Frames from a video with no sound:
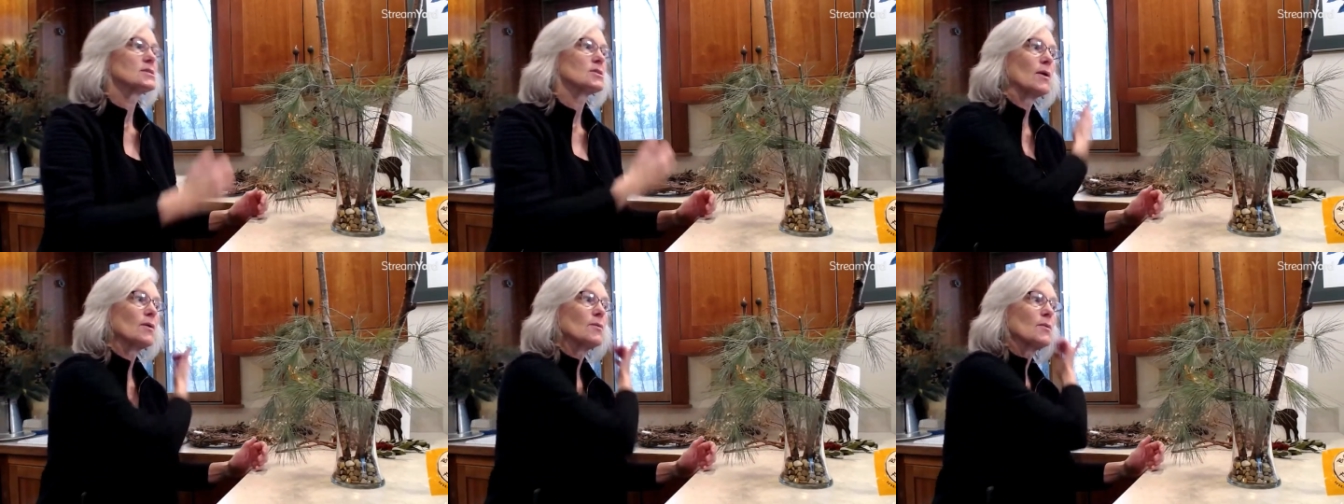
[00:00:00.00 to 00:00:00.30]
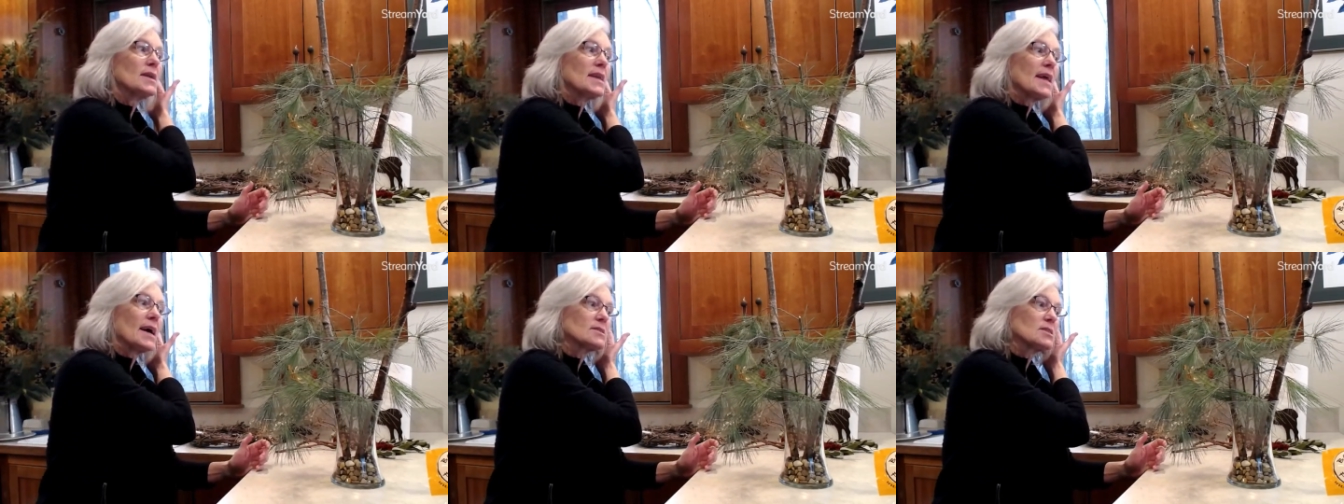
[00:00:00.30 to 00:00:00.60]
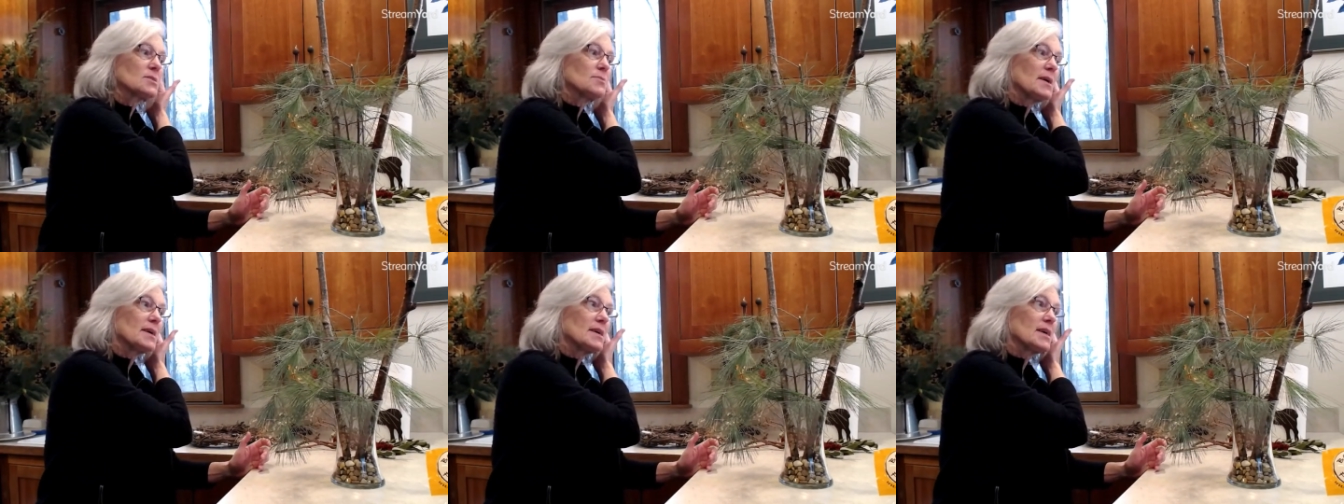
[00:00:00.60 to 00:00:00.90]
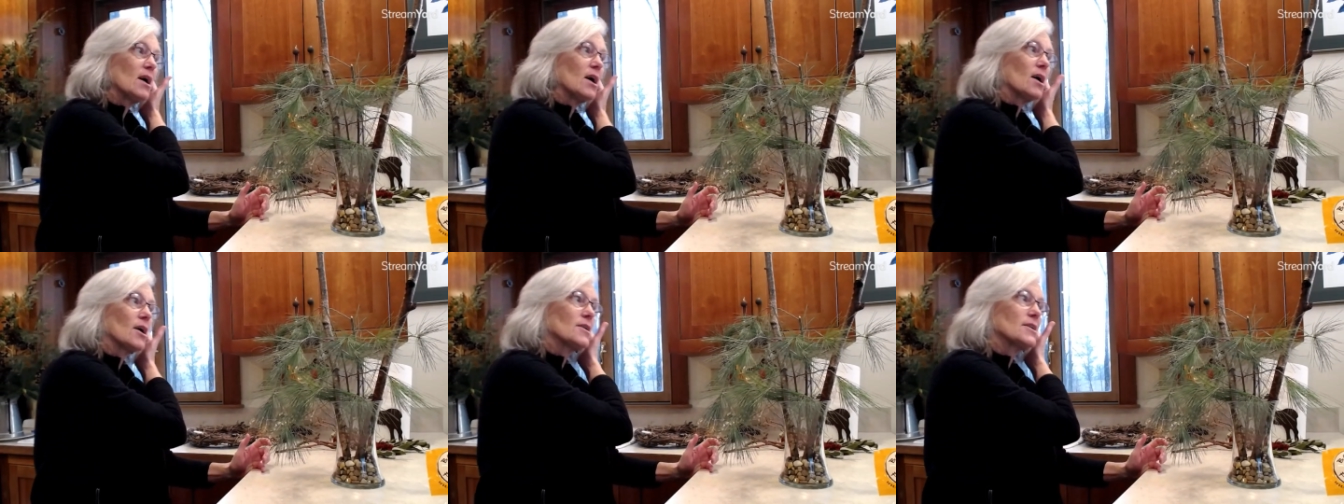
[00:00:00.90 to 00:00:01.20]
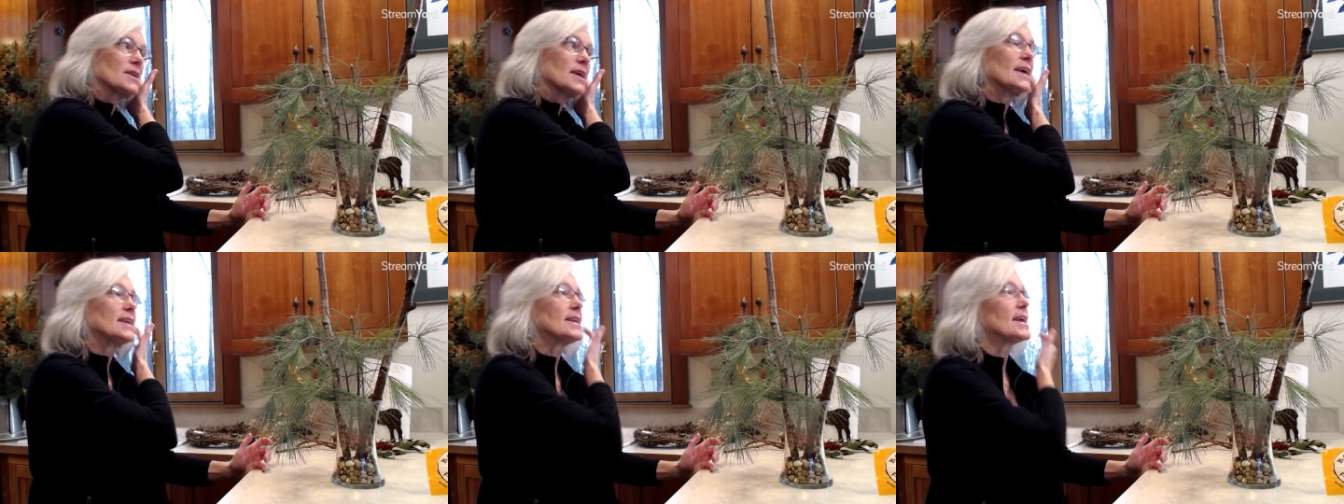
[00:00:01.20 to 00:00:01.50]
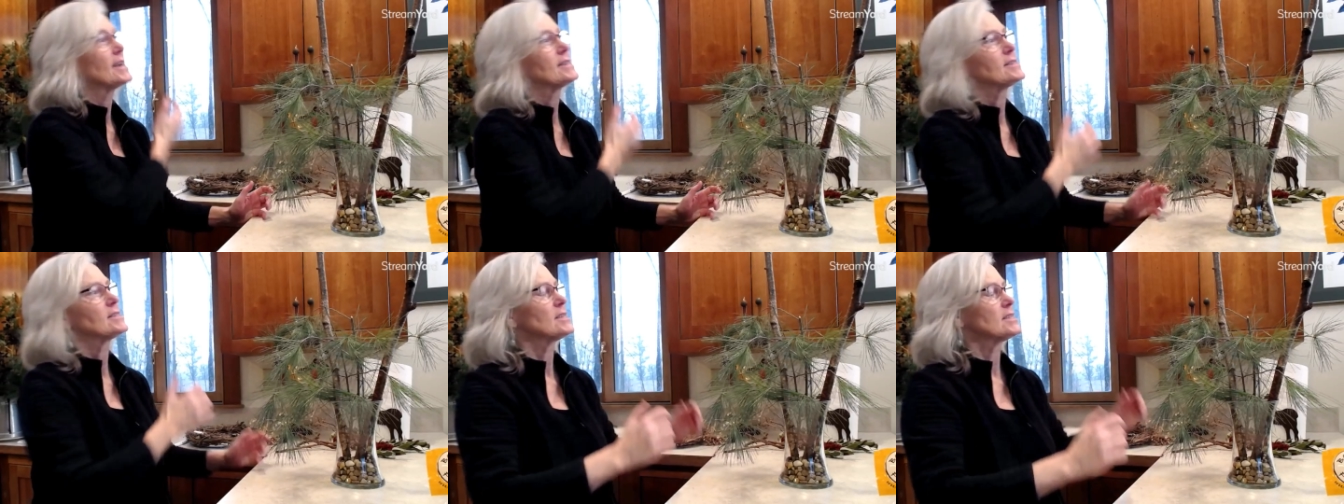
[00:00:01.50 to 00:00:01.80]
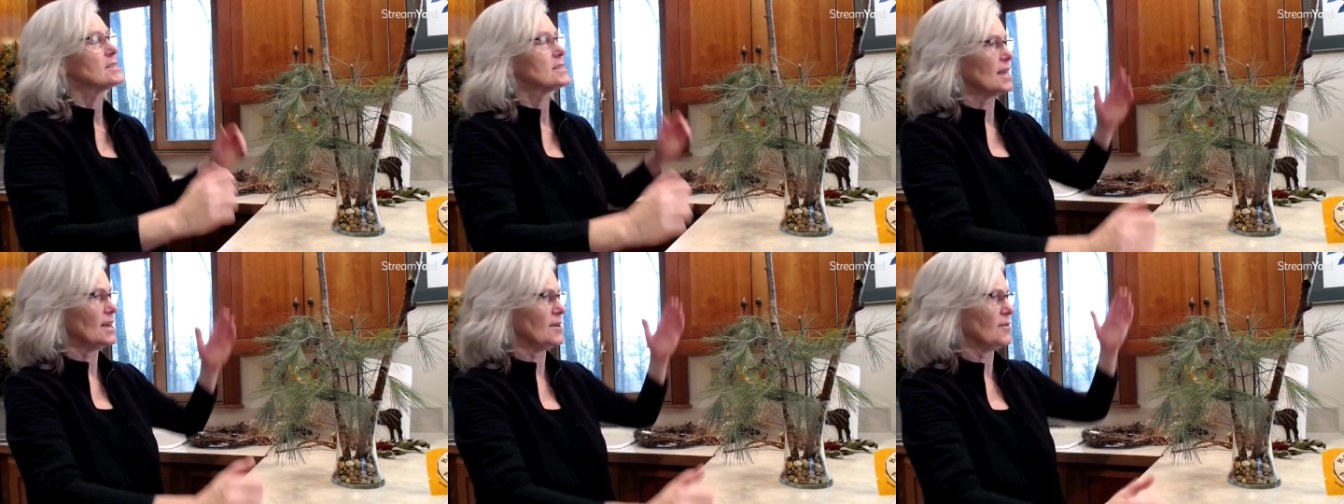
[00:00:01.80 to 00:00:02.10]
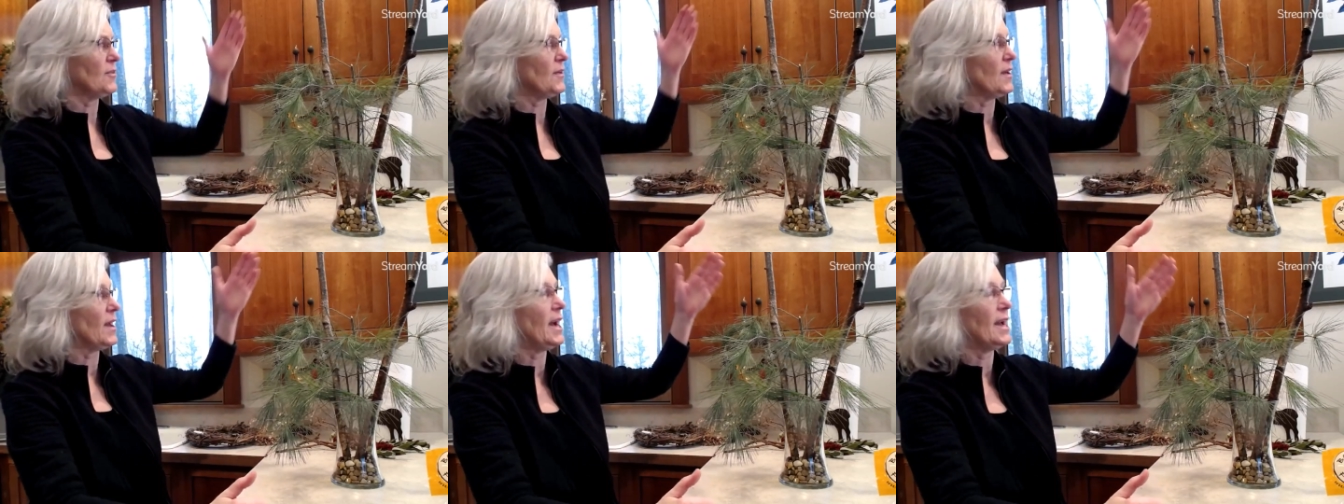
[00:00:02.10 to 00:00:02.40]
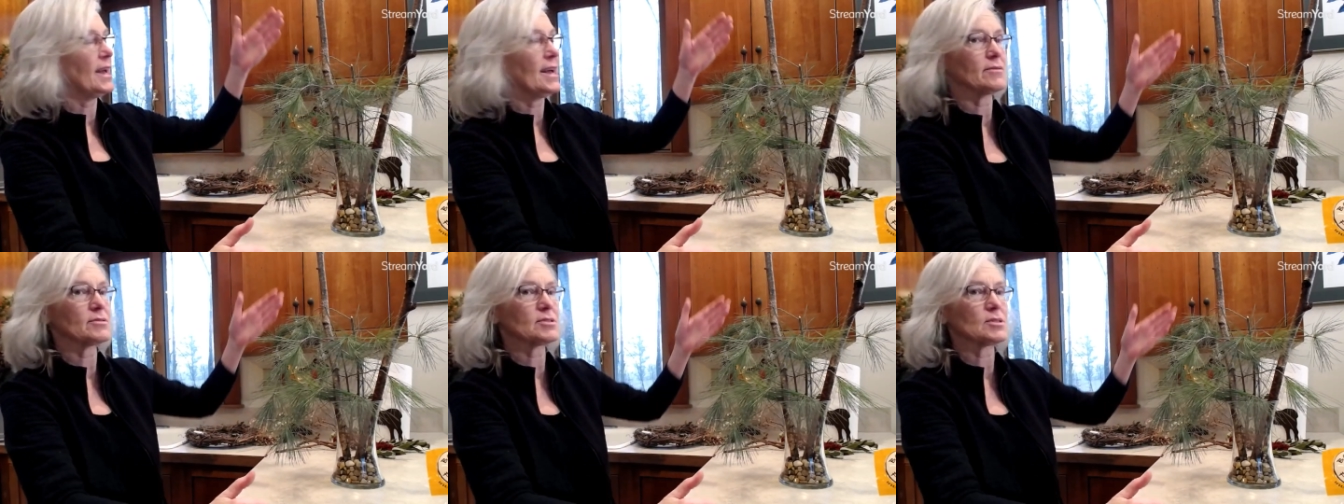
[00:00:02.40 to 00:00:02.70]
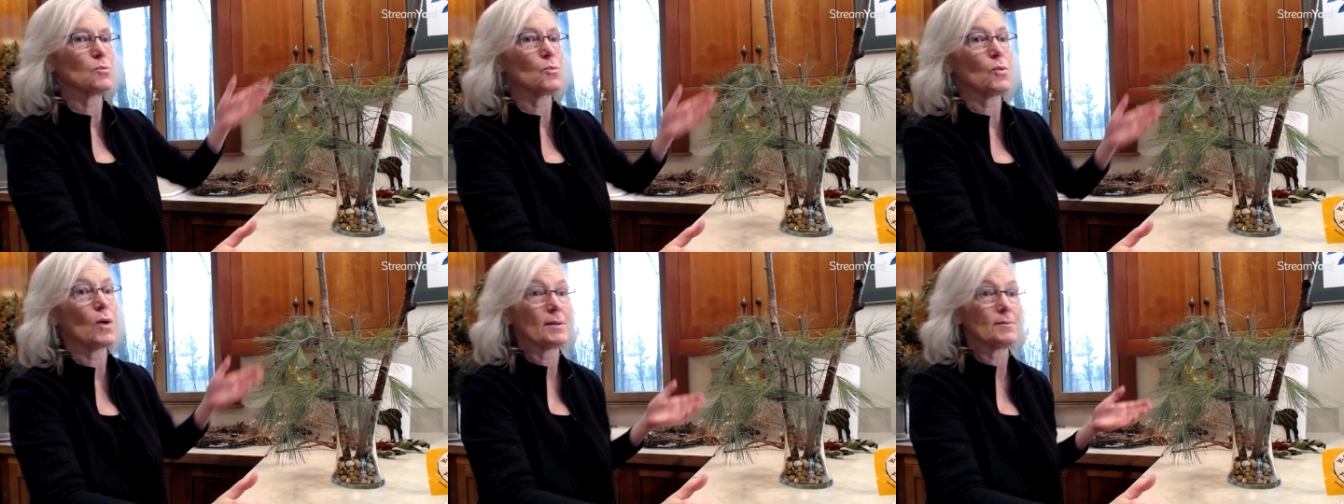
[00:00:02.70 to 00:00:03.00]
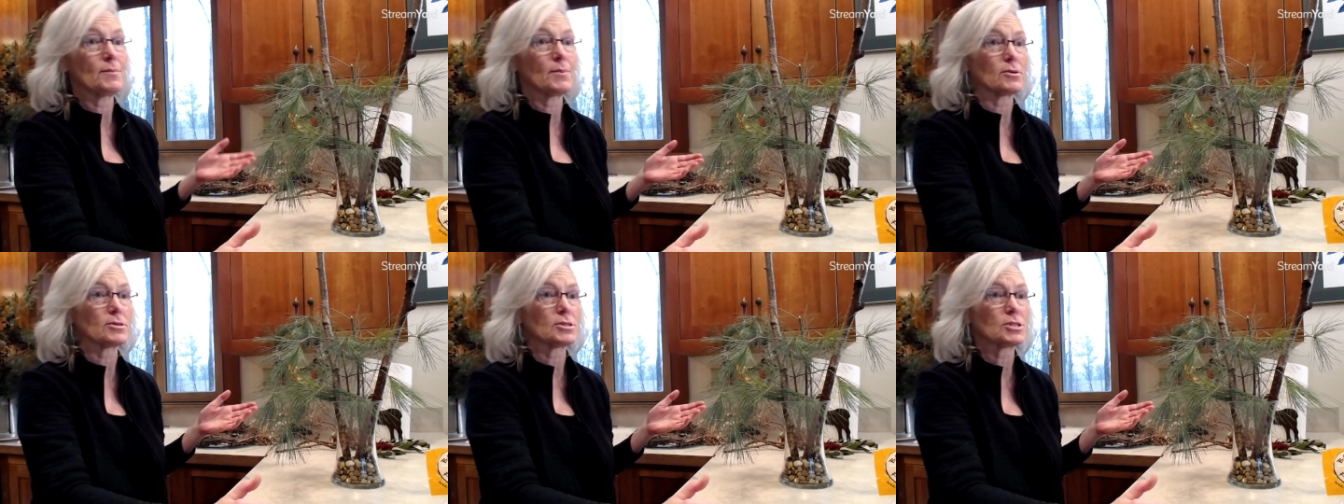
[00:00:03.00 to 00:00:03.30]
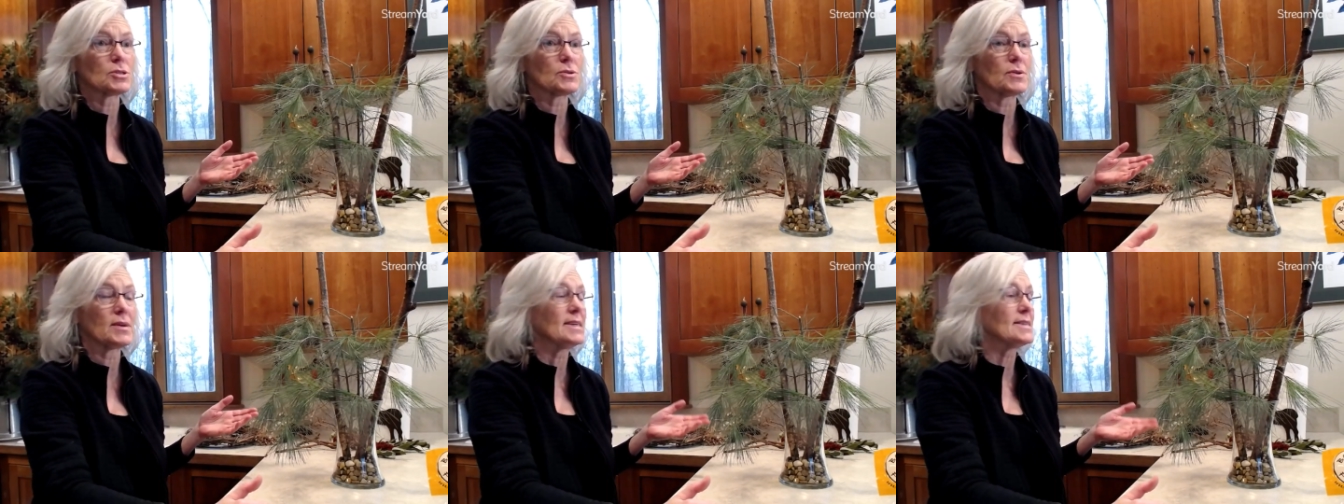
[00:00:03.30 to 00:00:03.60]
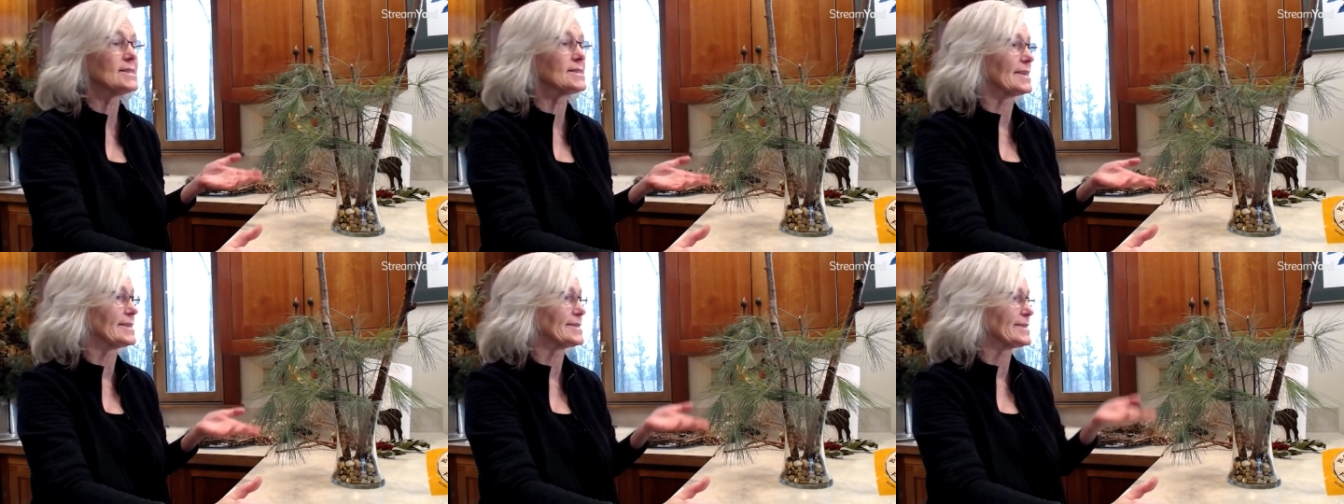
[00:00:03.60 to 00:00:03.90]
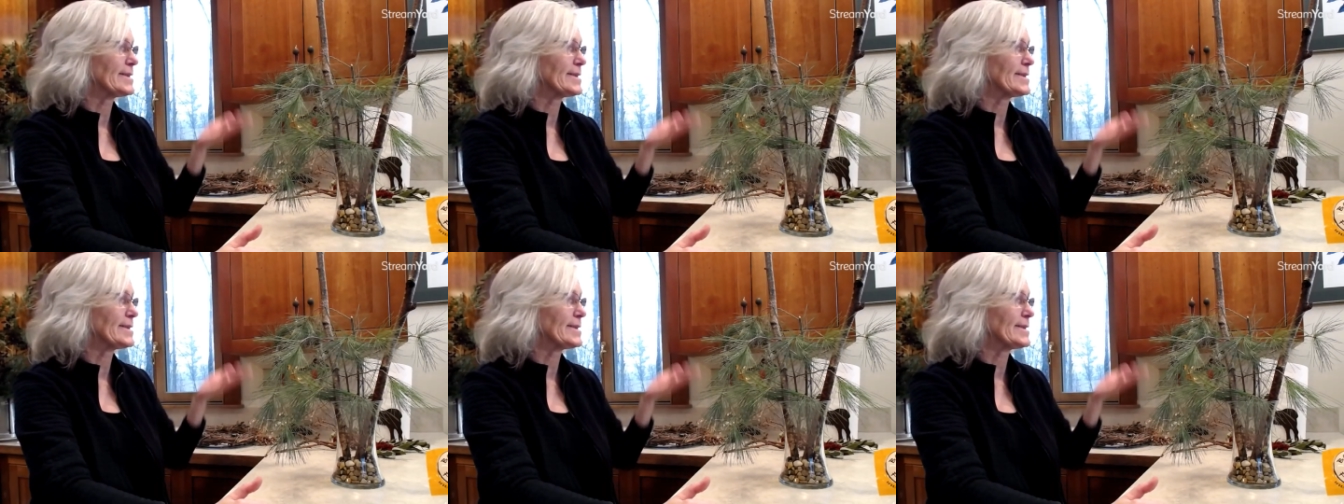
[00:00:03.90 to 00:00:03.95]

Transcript: So I went out to my yard, and I have some white birch trees,